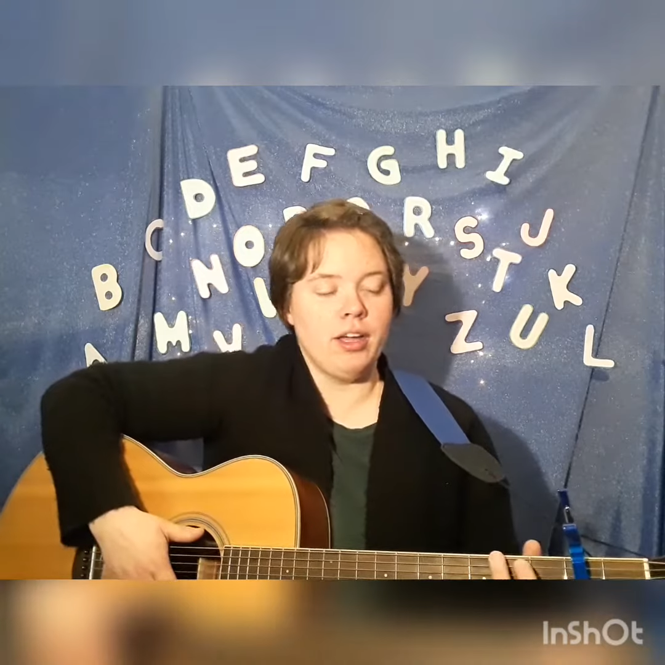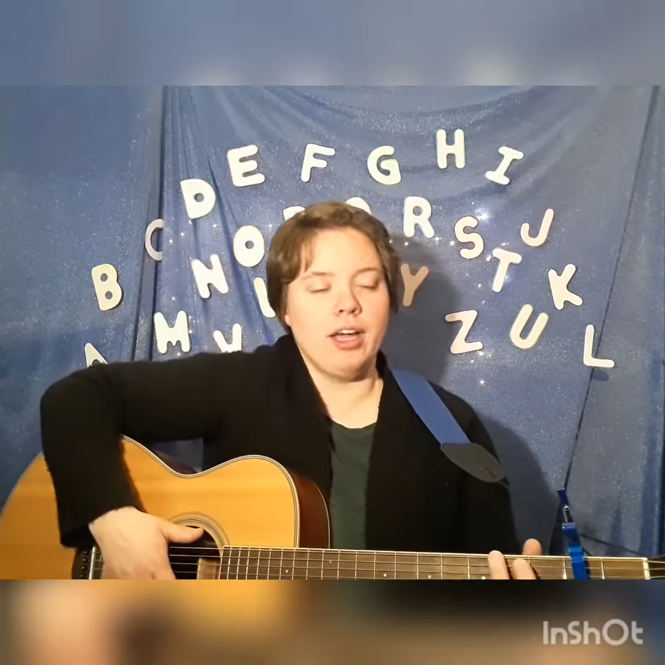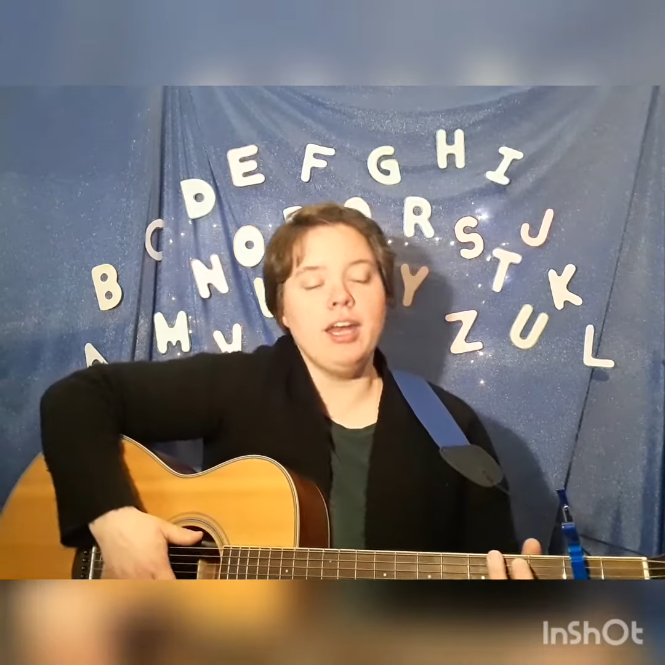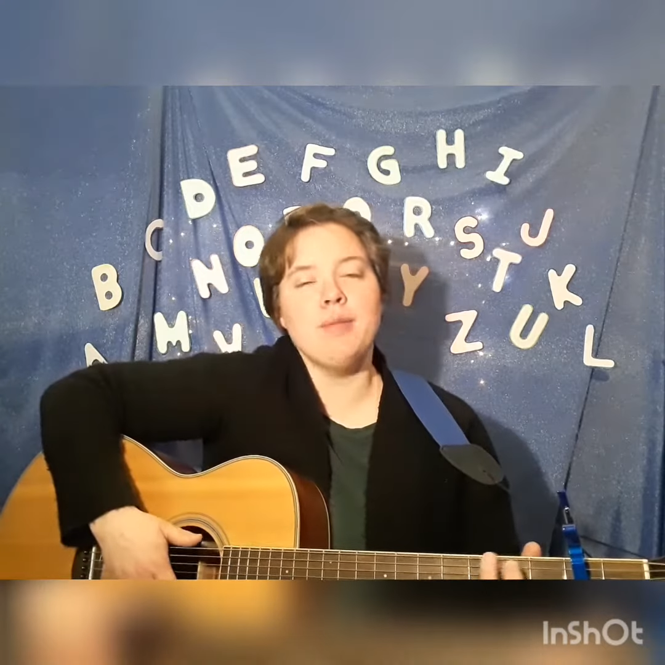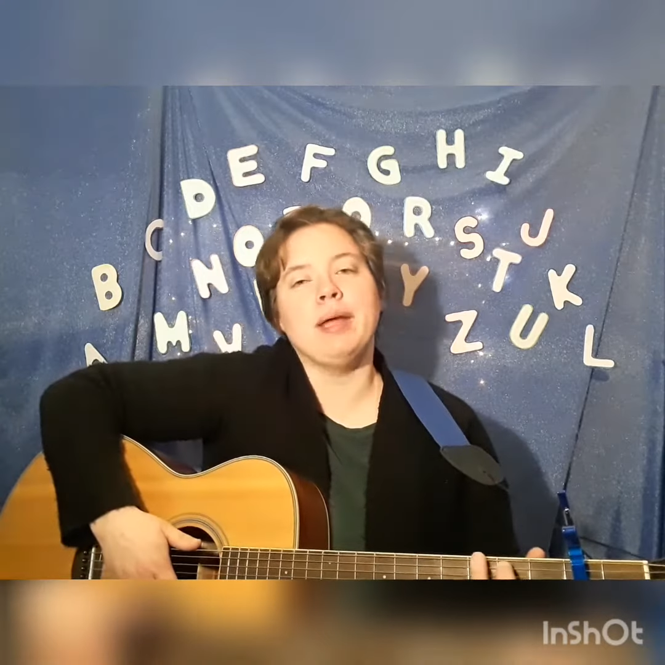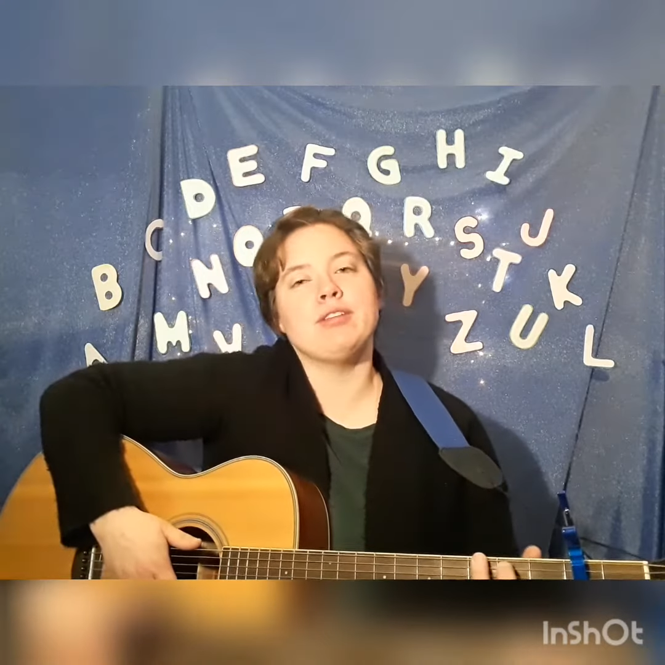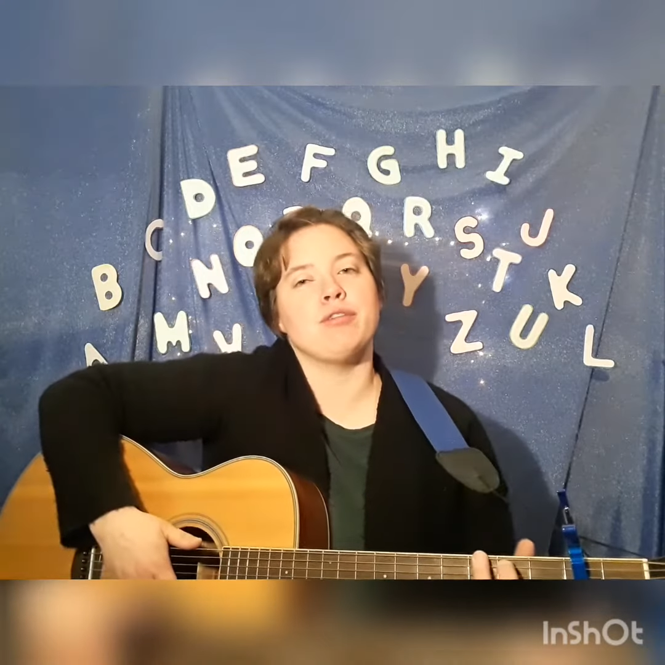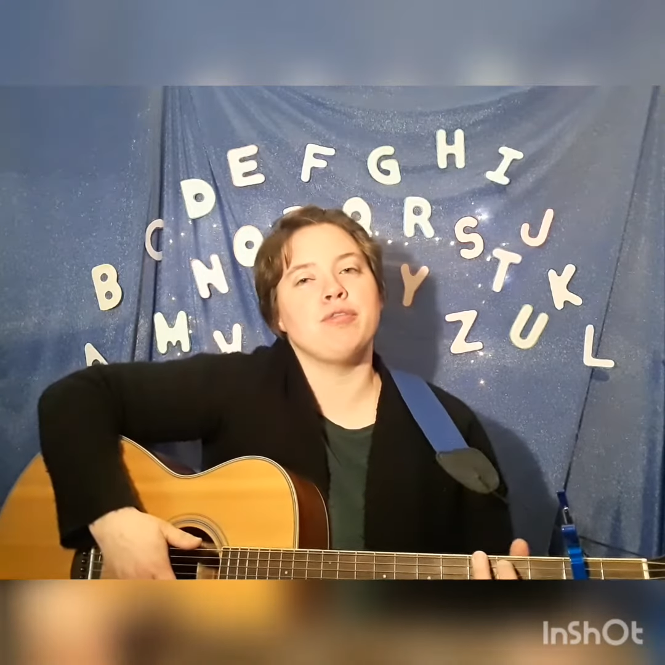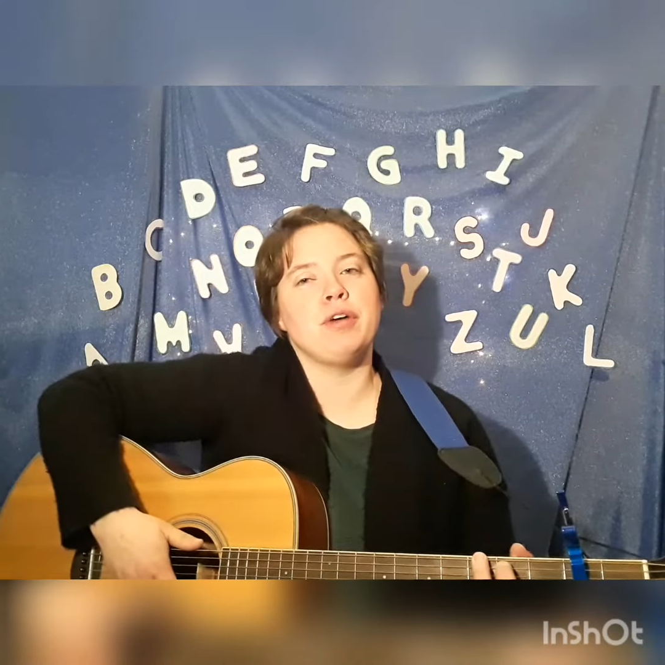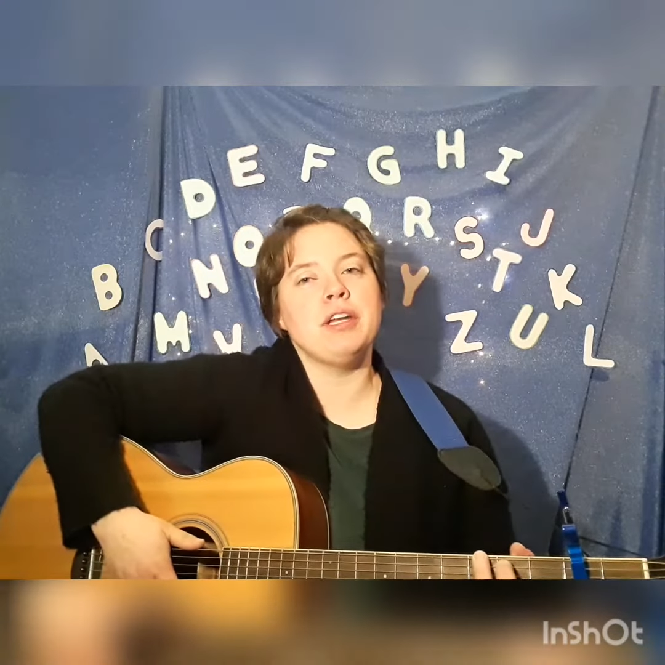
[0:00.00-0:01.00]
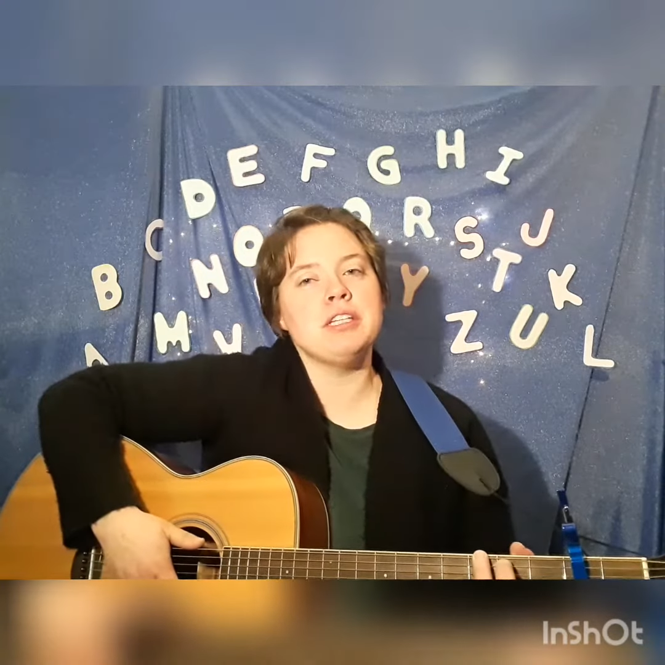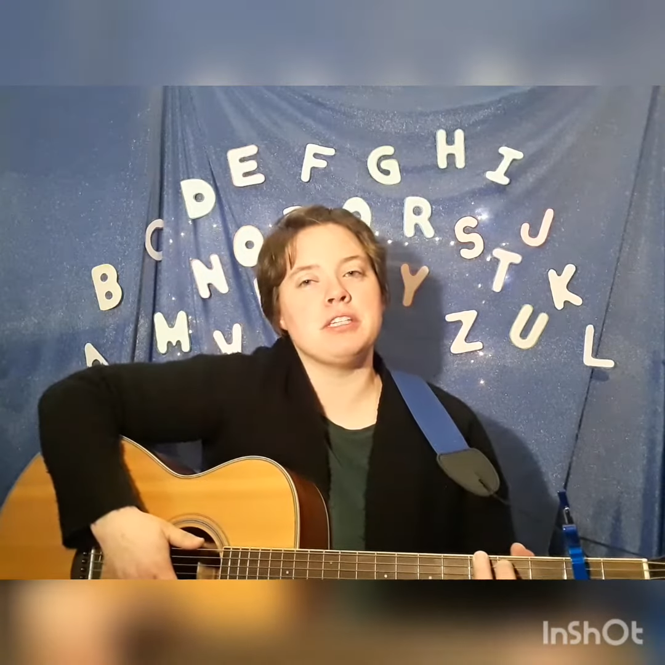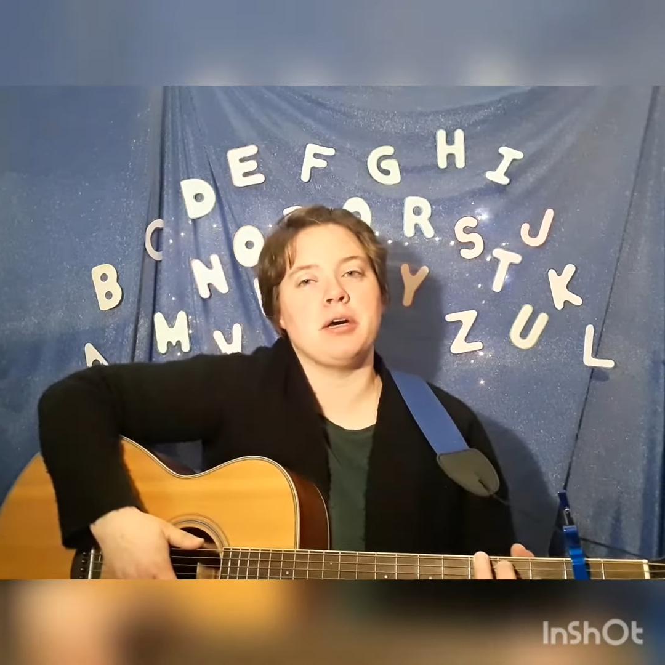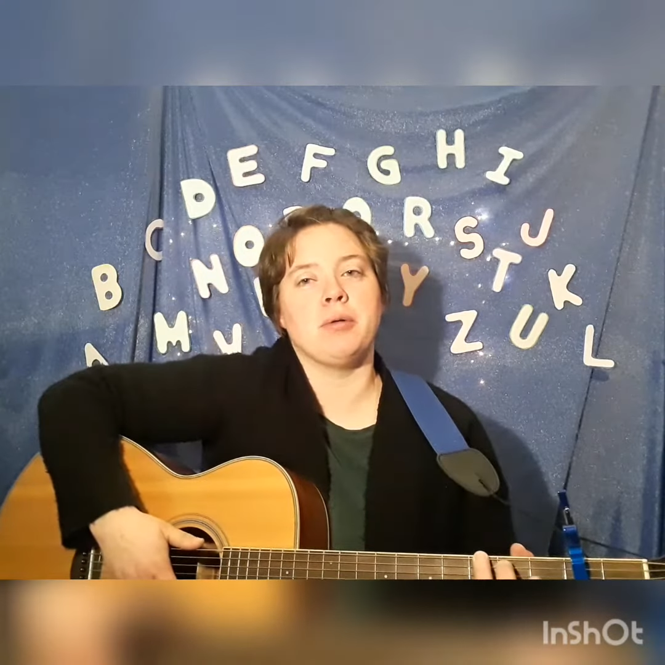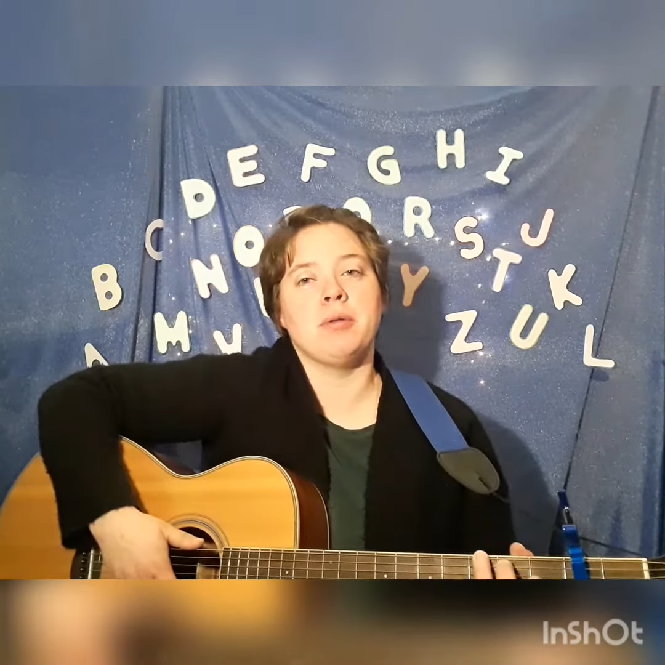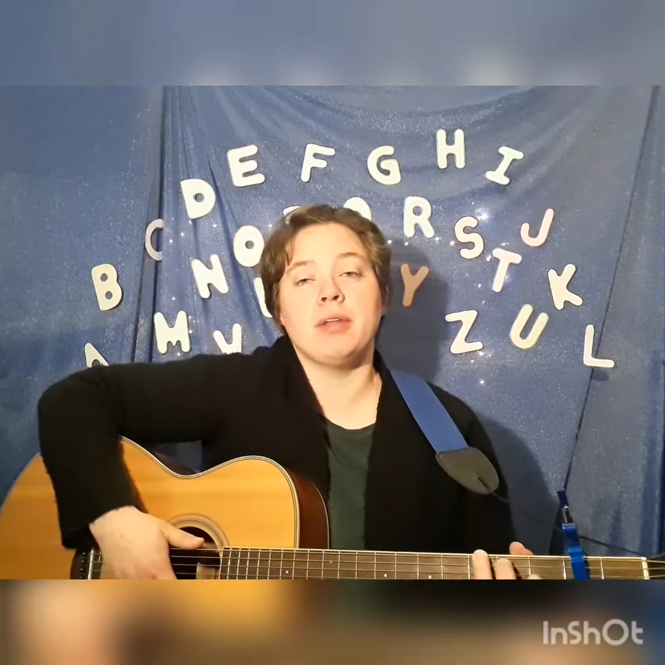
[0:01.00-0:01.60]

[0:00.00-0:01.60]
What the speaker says: and it makes a funny sound